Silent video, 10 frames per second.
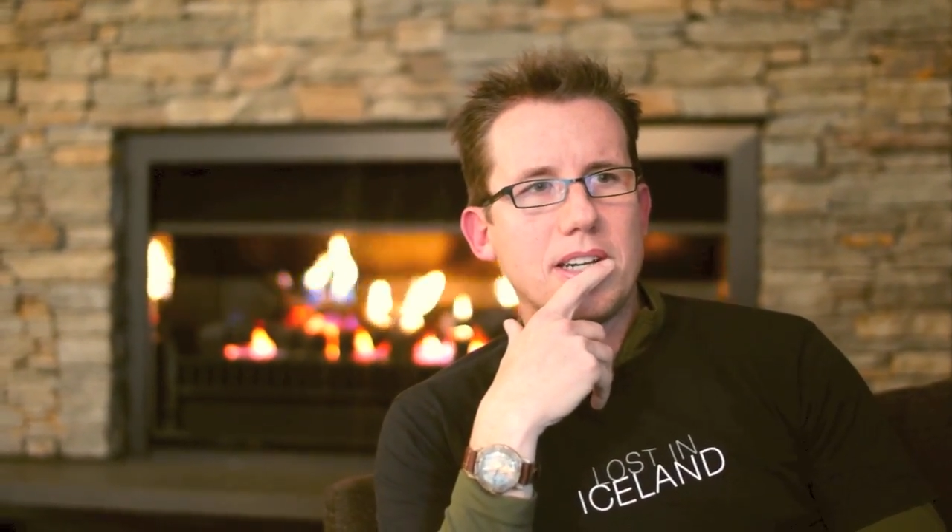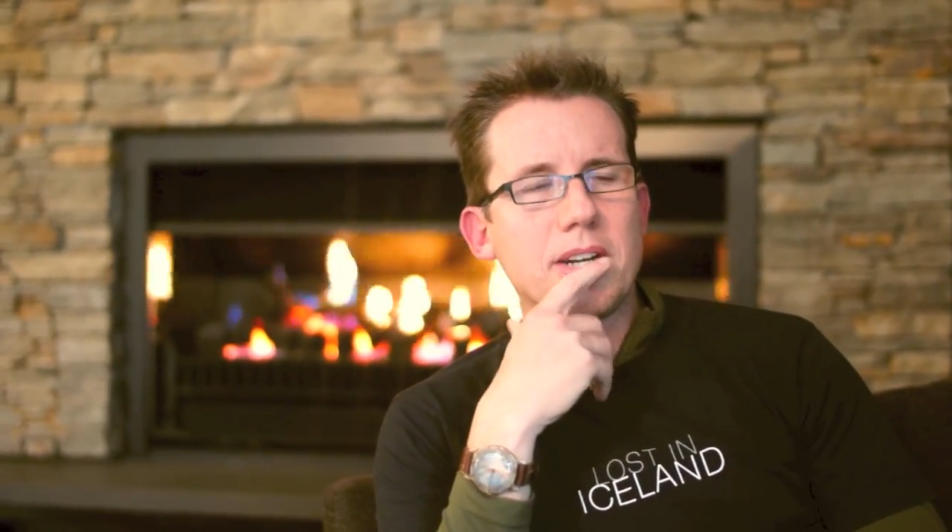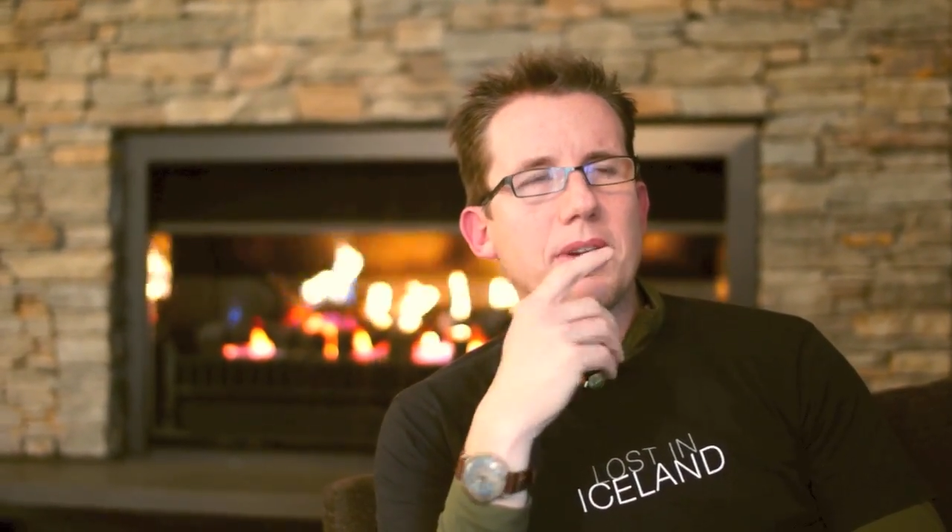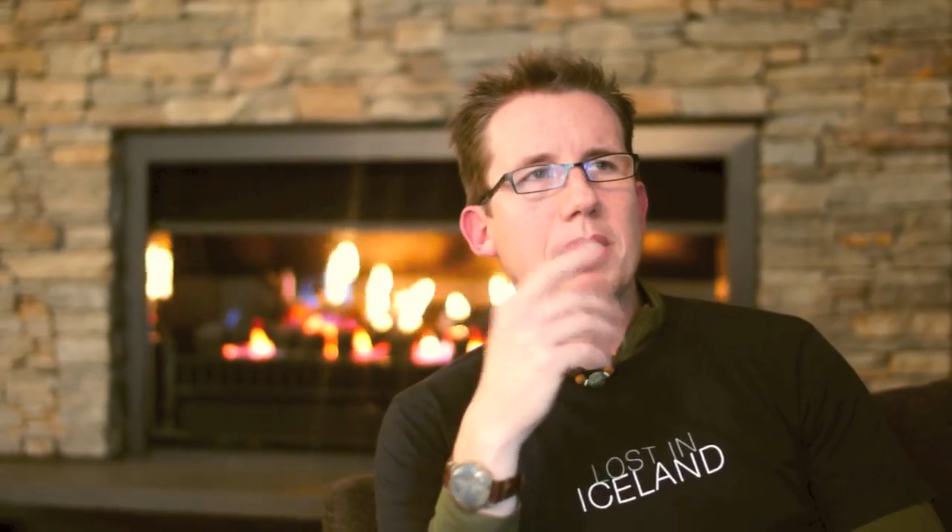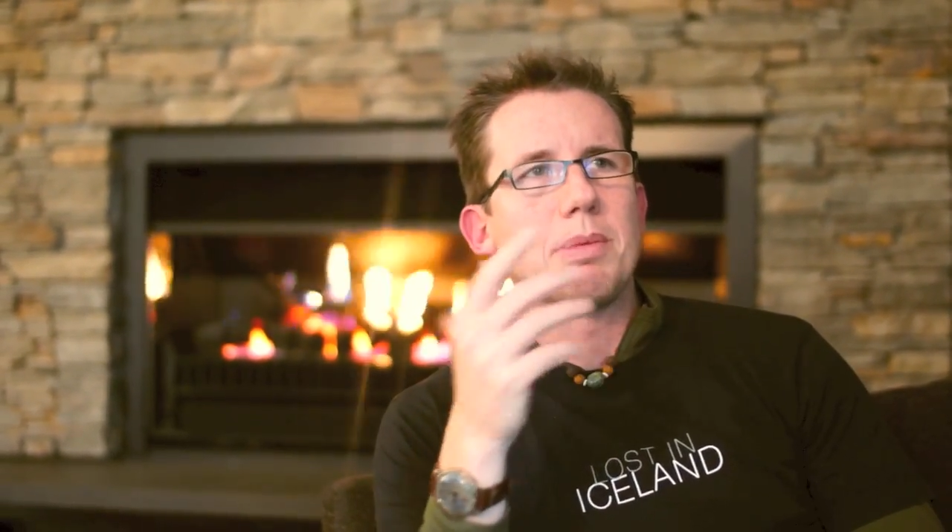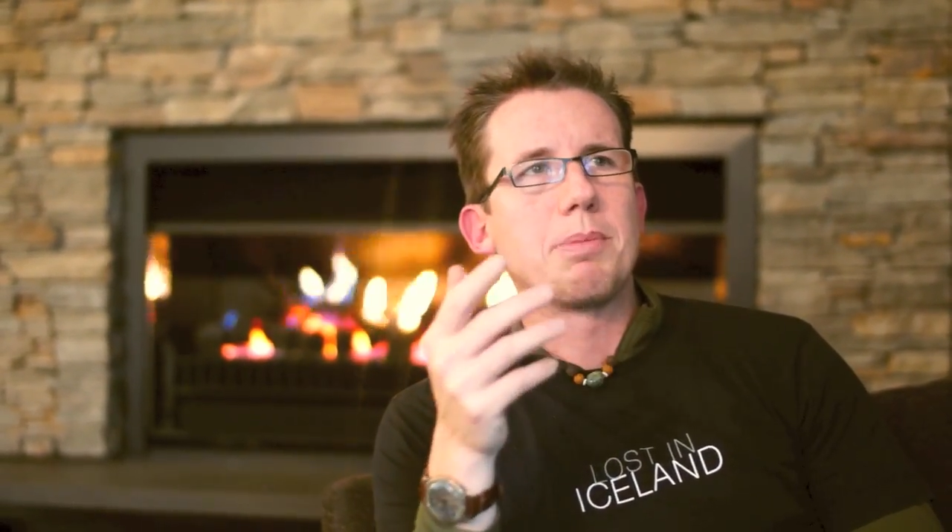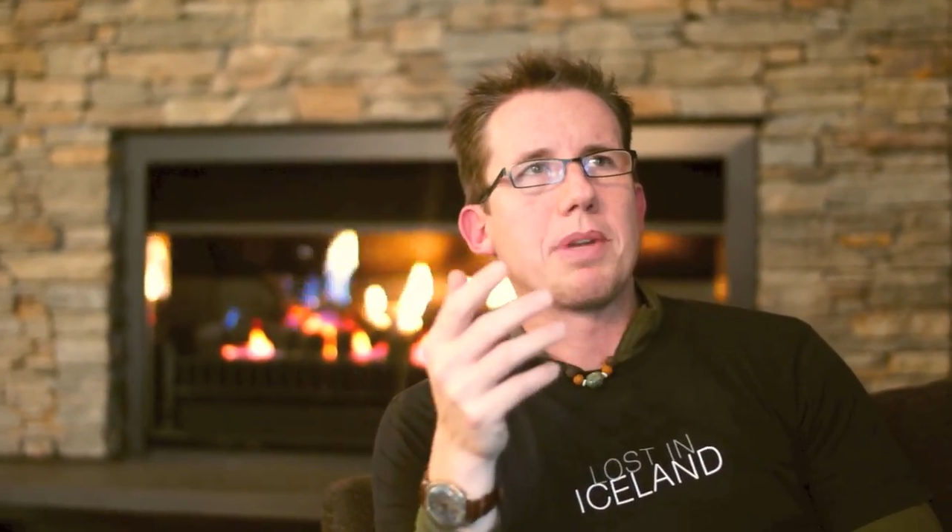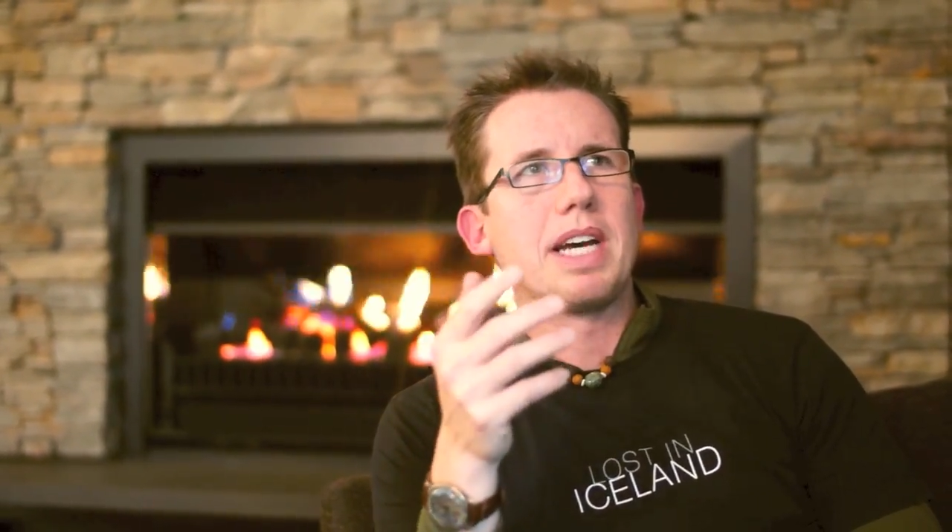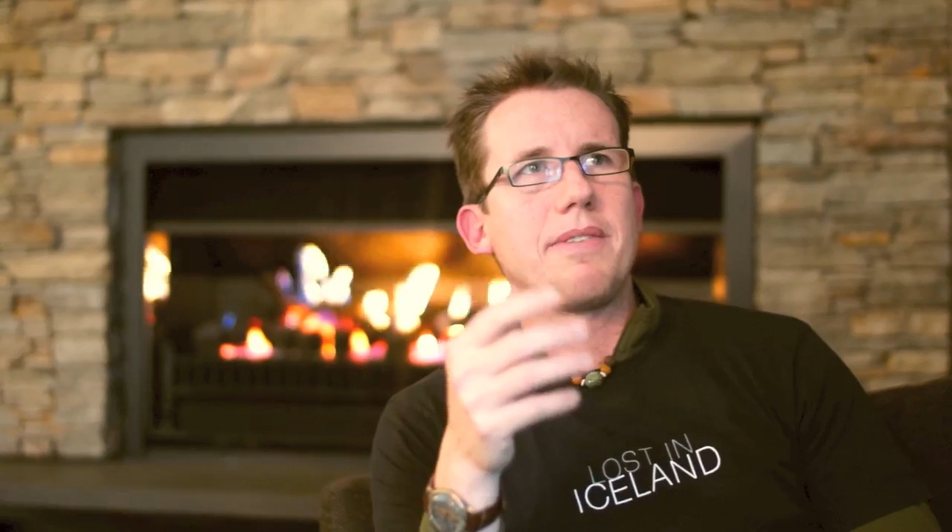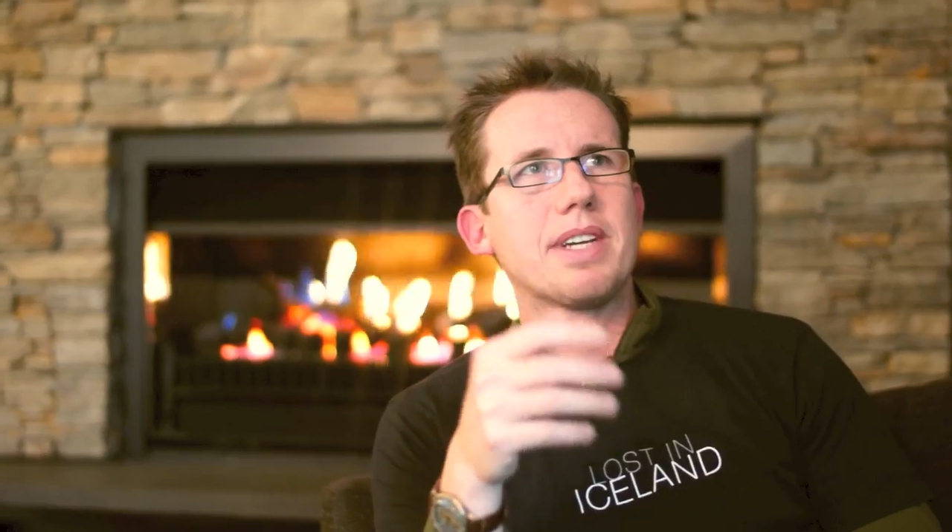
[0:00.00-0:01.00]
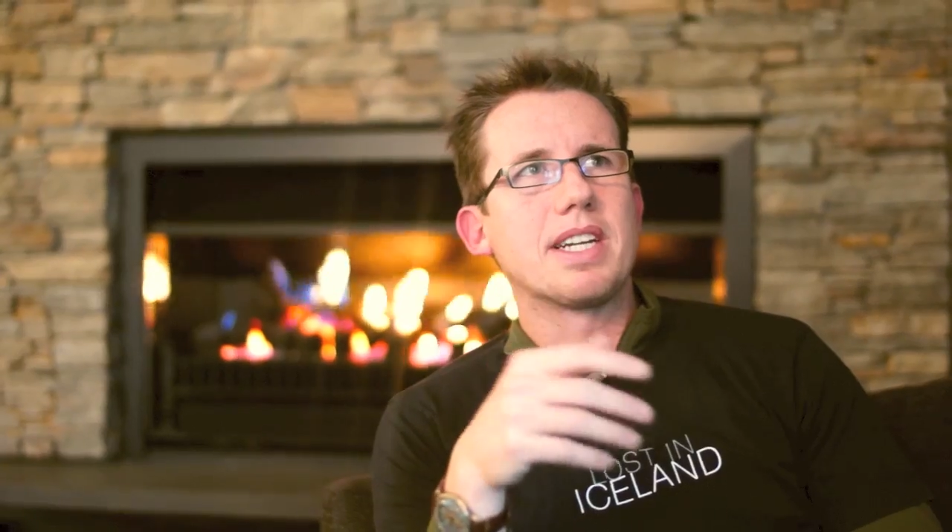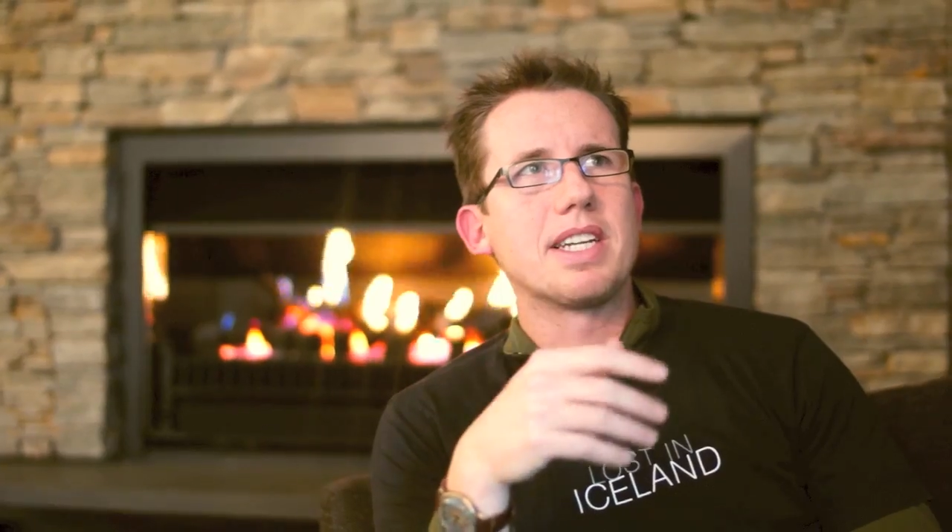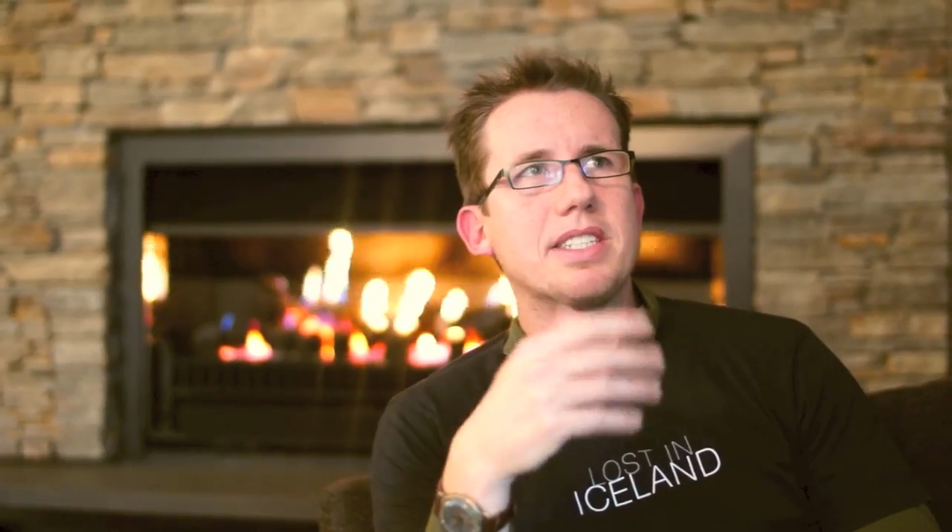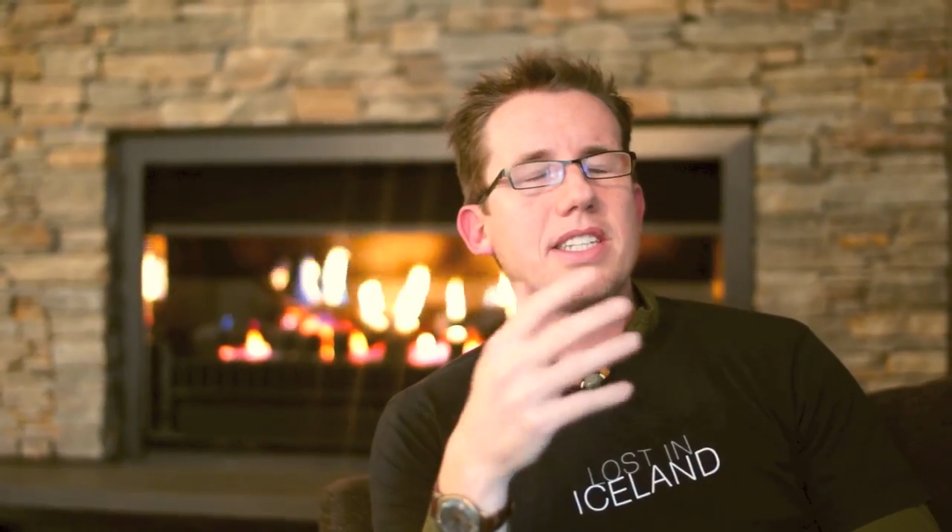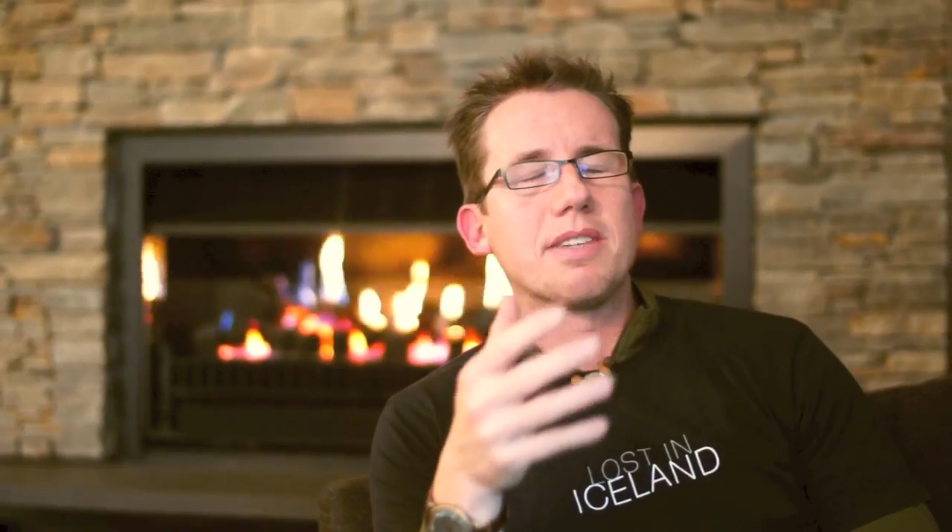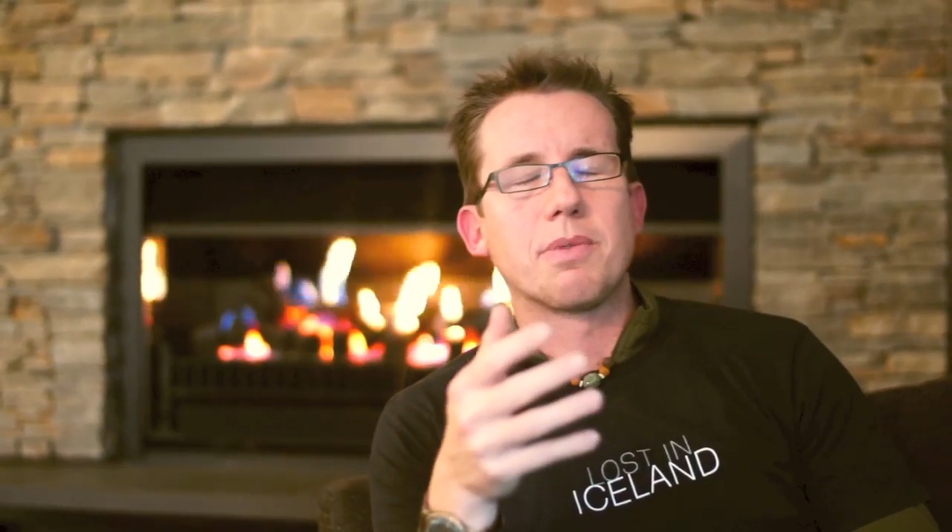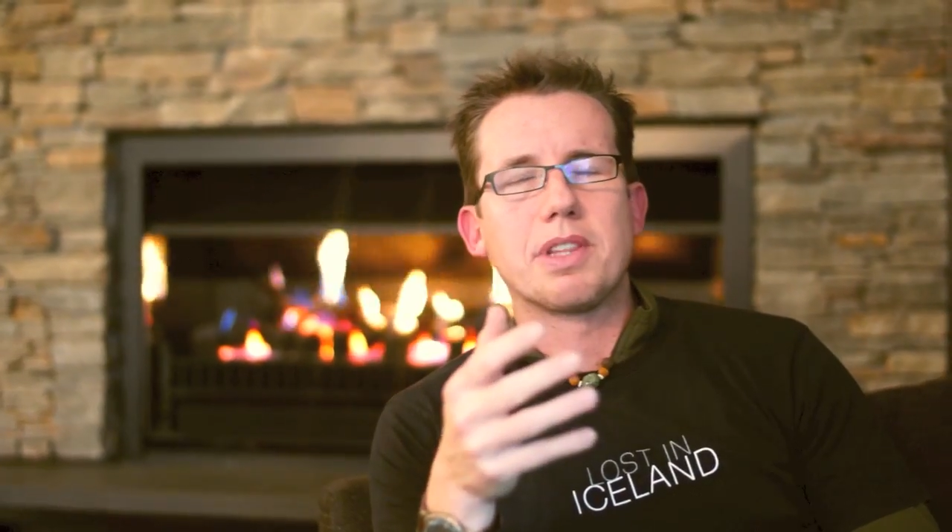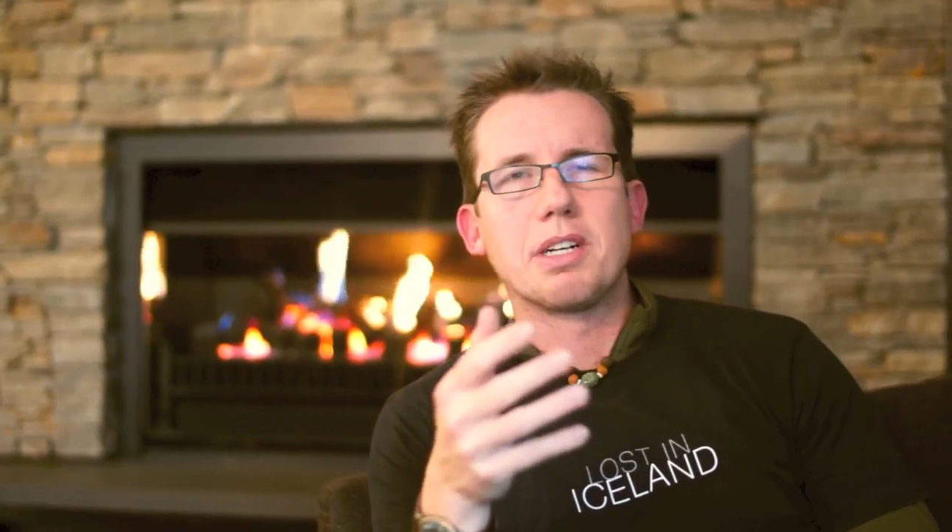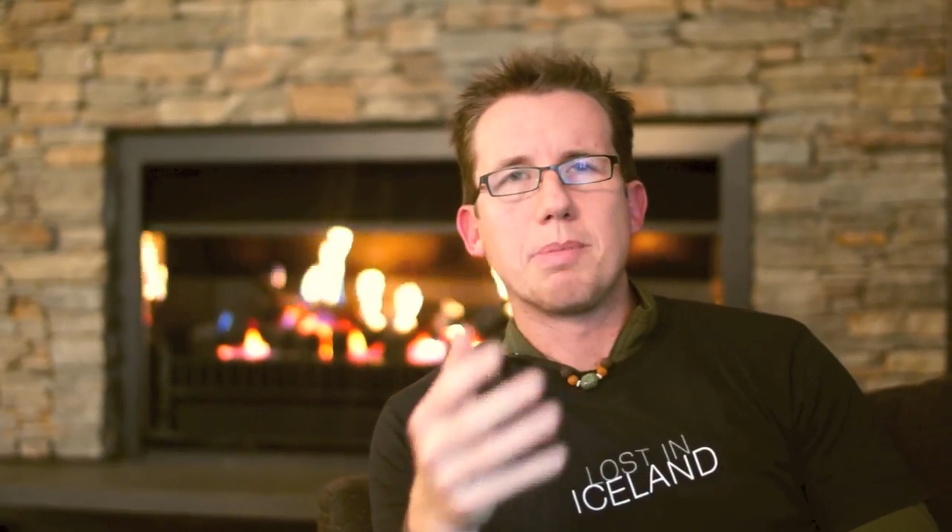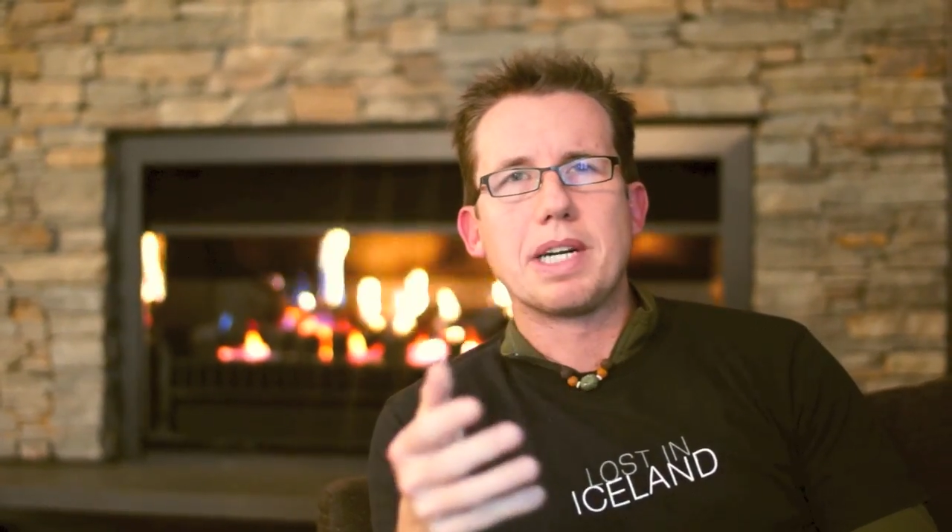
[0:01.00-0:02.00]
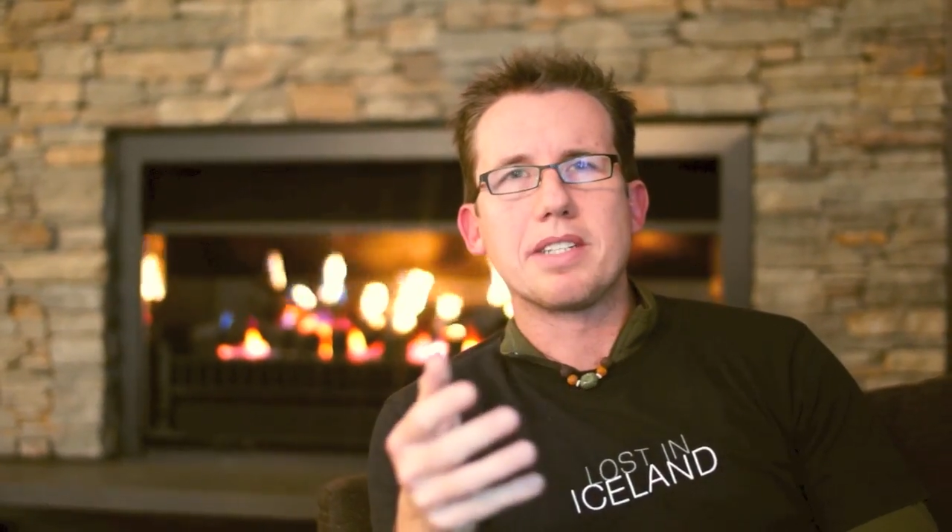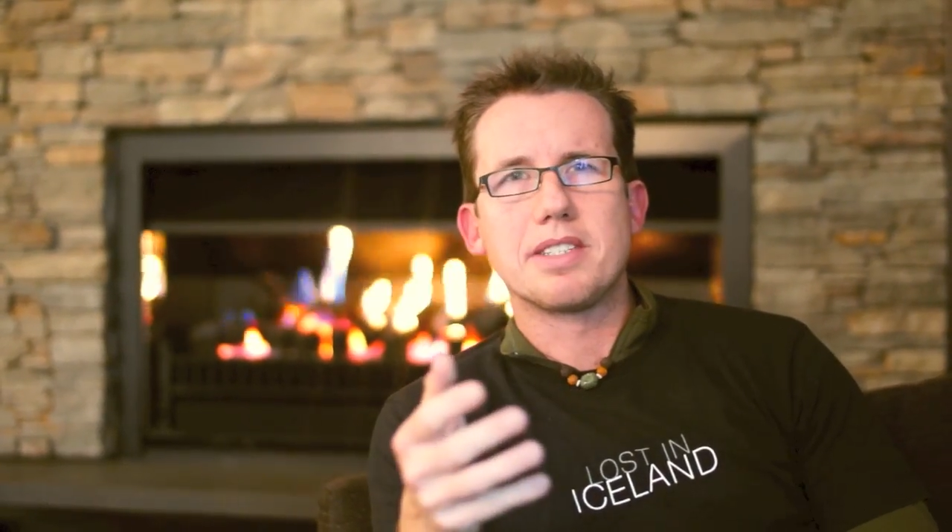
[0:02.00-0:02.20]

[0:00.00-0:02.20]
I don't like people having an idea of what they're about